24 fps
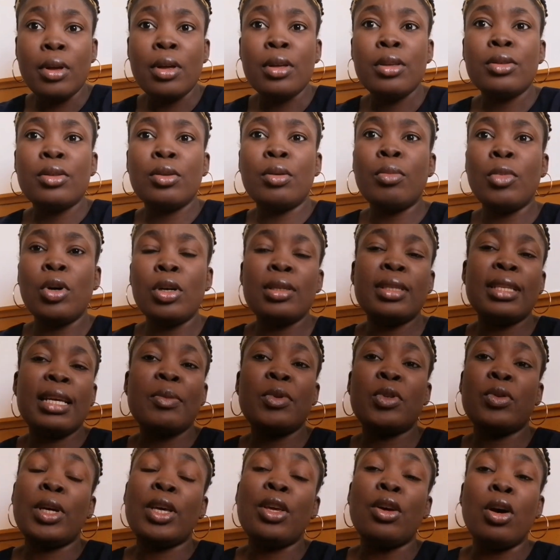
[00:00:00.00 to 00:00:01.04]
So most
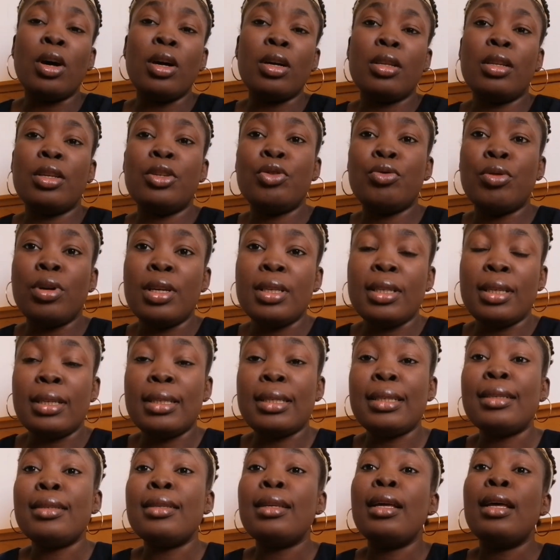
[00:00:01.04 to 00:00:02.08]
times when you order
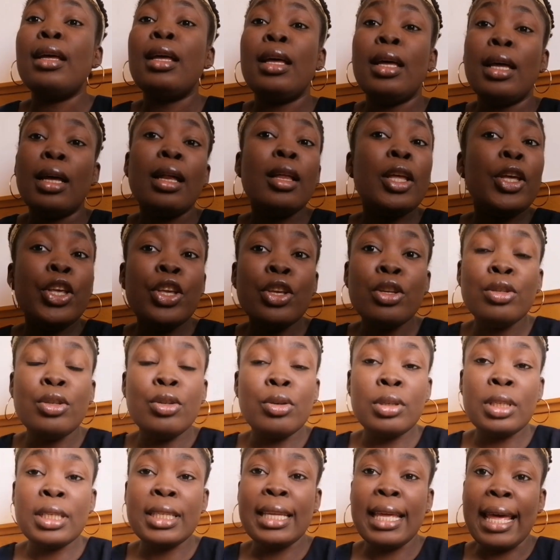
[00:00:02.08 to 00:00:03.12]
trousers, you
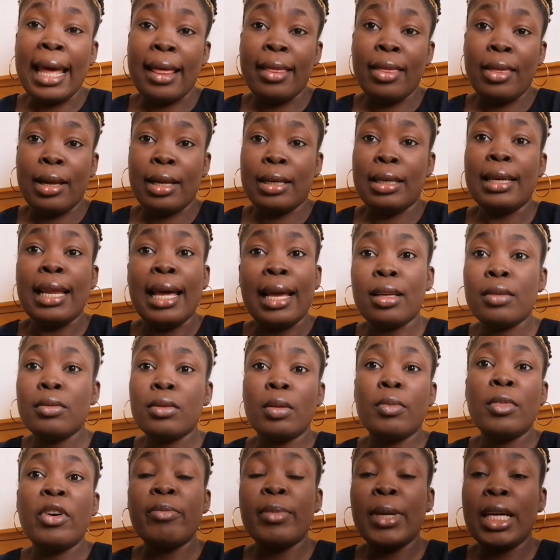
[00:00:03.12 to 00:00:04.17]
don't get that. Like,
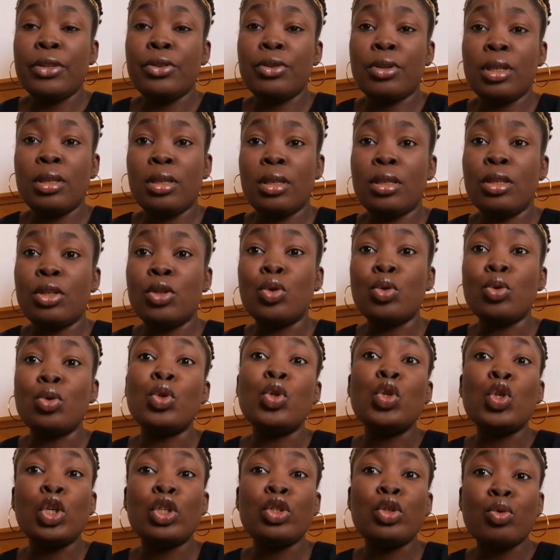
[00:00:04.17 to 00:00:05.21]
some of my trousers do
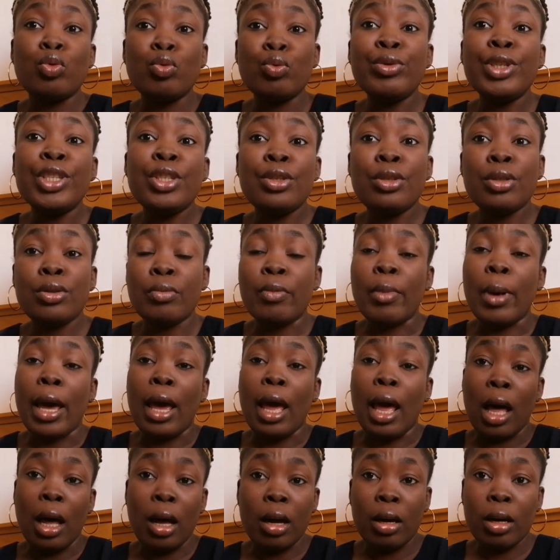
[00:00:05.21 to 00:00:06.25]
not reach to my
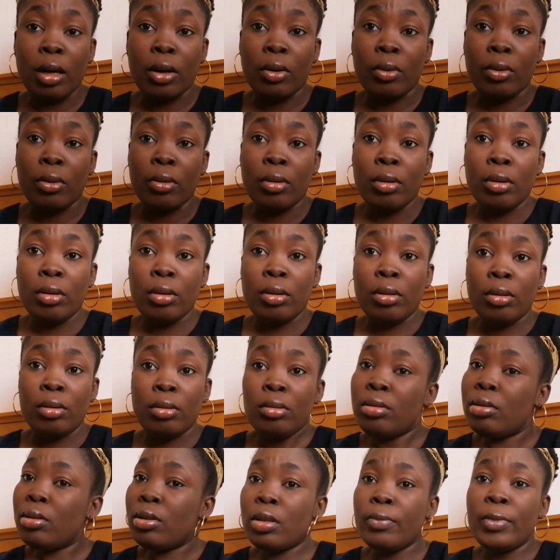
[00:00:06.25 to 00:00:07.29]
ankle.
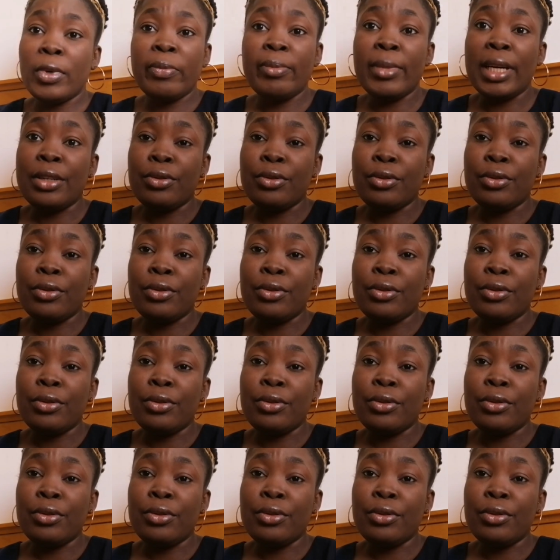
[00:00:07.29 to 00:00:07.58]
Most